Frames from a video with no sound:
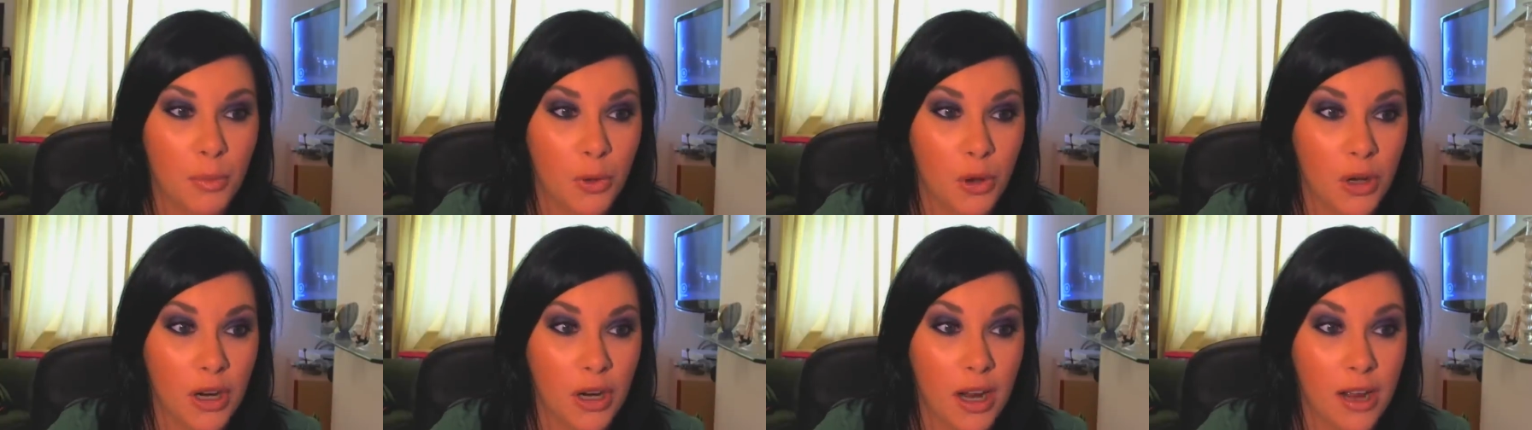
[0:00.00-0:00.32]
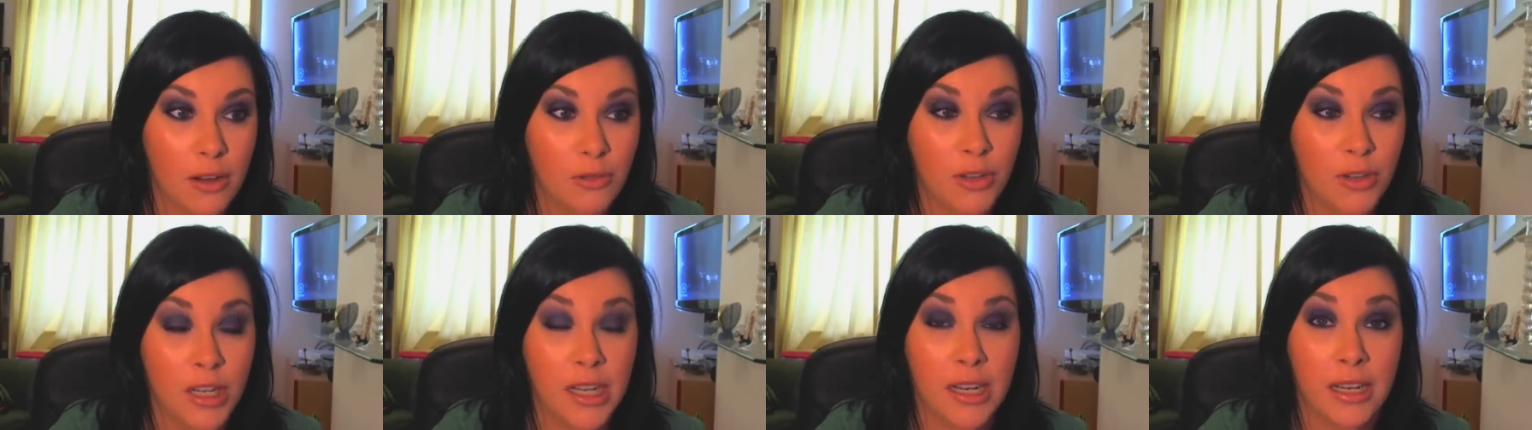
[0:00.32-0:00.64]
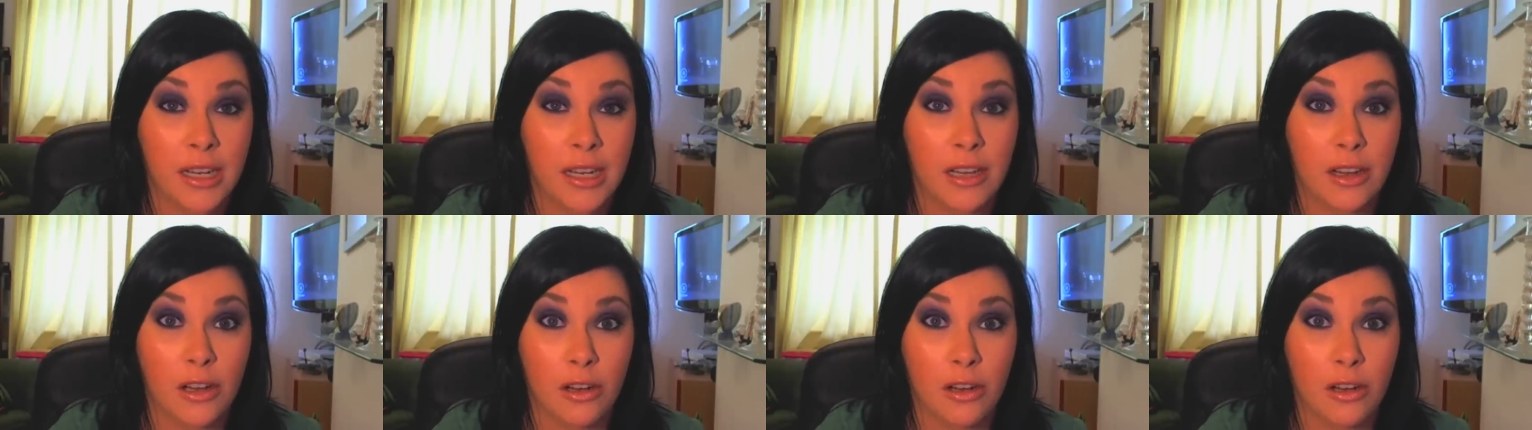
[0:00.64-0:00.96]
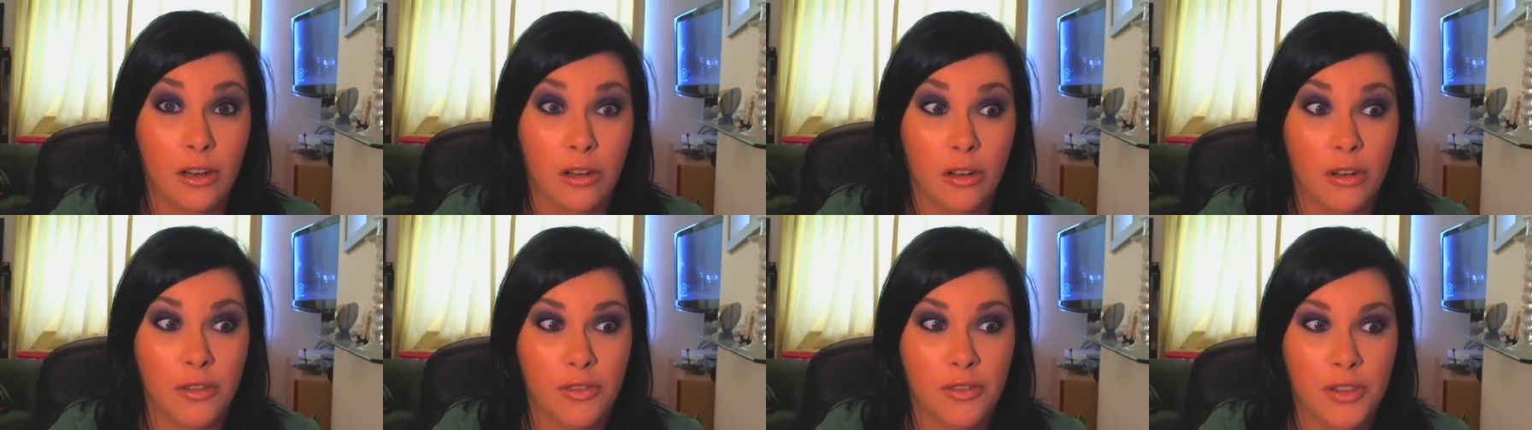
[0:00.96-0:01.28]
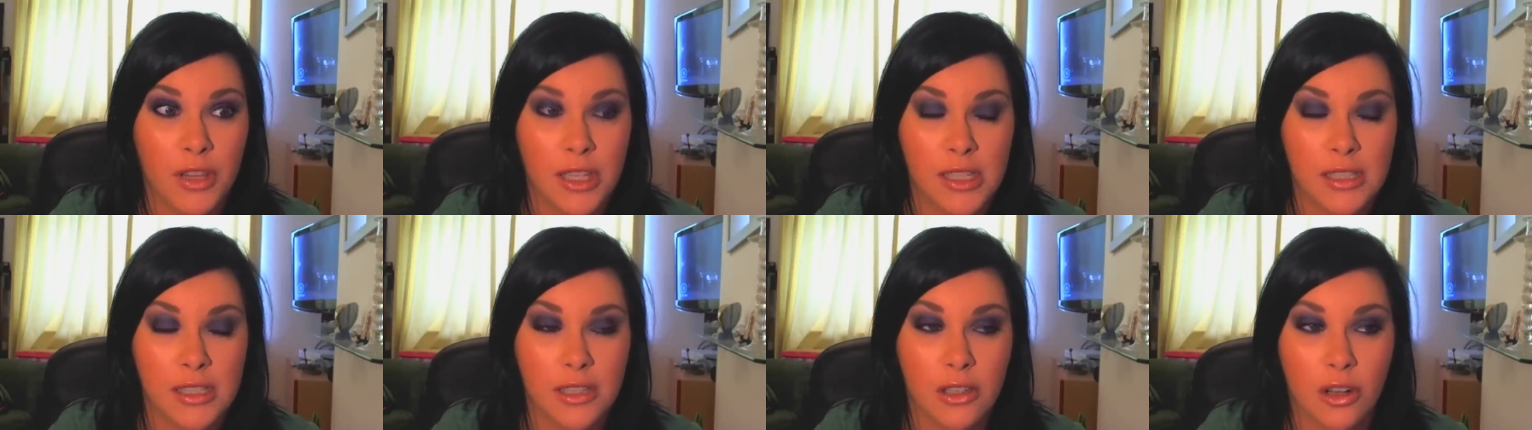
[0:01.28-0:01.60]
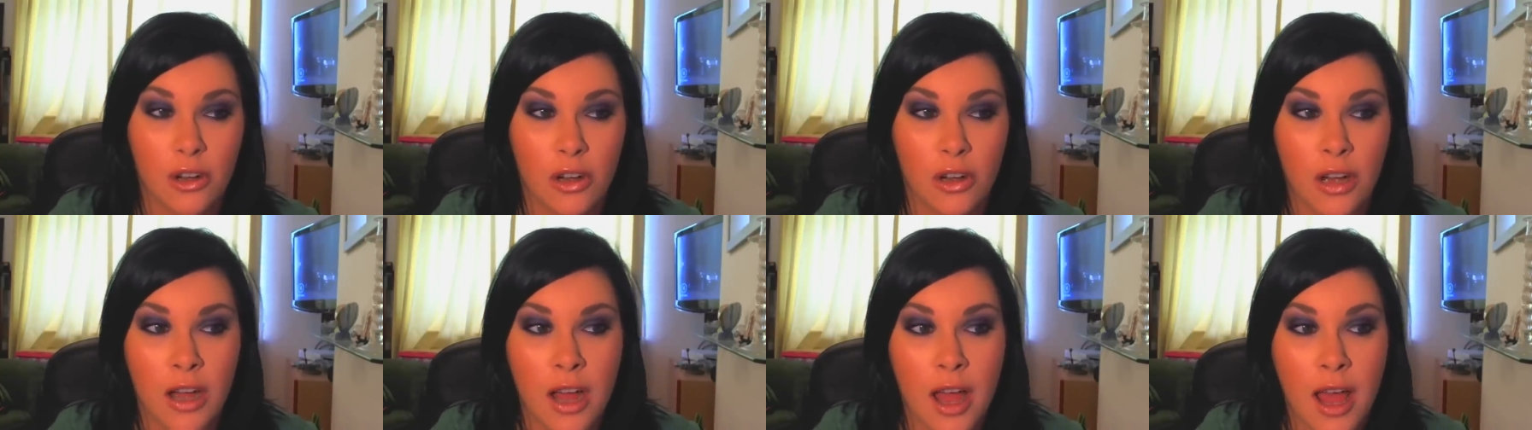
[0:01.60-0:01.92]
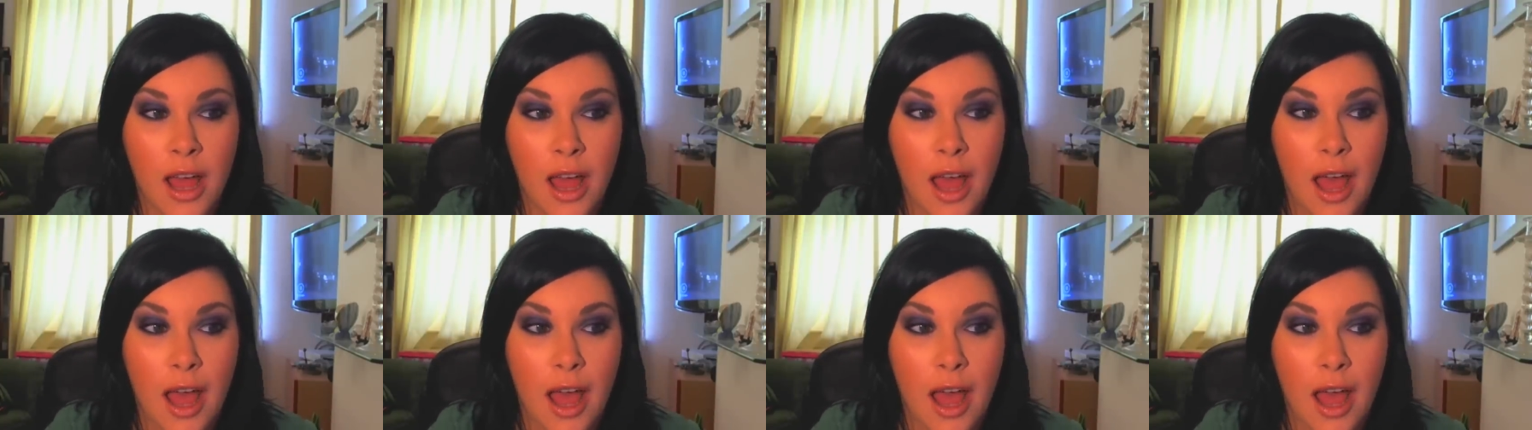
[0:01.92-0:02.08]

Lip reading: but I really love this look.